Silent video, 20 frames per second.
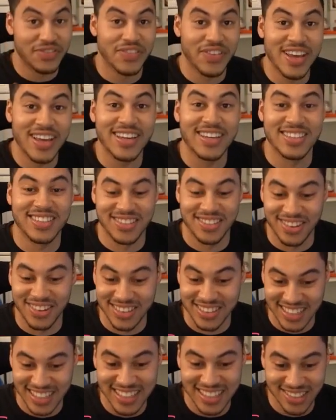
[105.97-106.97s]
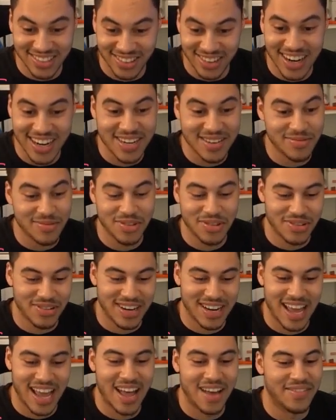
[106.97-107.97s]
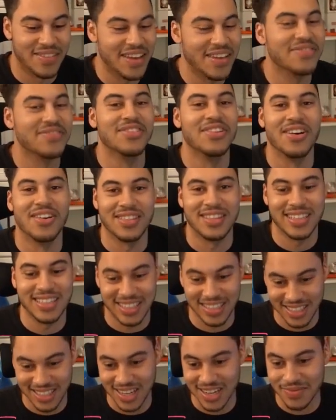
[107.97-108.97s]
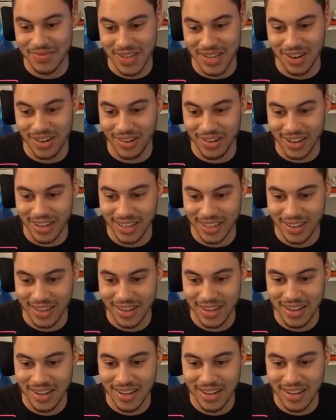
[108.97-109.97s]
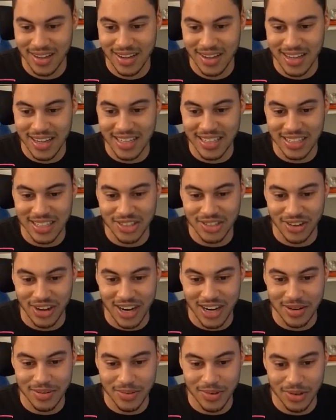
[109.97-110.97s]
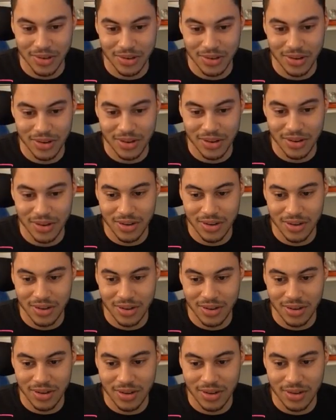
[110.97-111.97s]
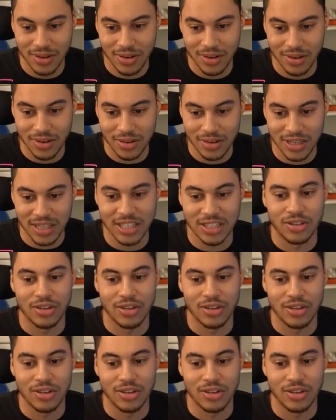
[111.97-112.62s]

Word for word: fingers crossed he's tradable, the one I have. If not, this is going to be annoying. Is he tradable? He's